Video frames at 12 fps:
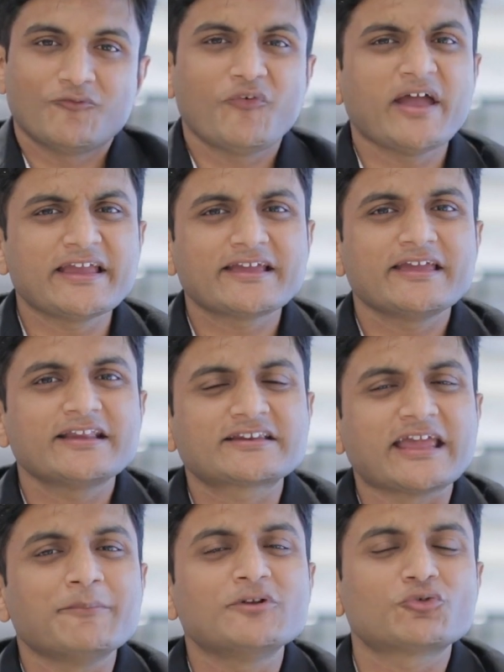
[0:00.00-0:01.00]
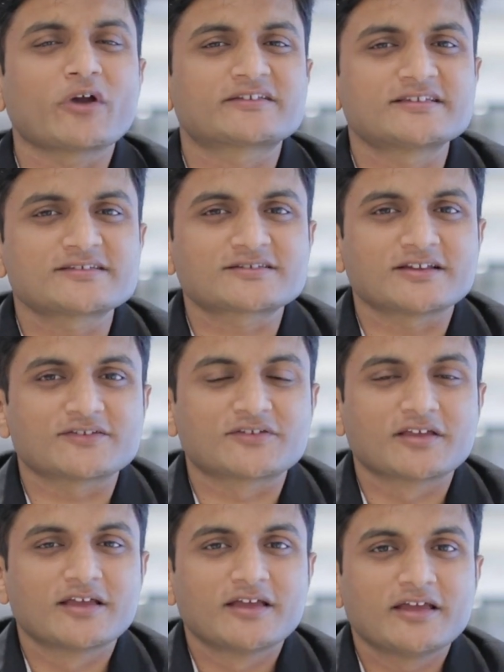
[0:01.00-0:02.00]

Why it came into existence.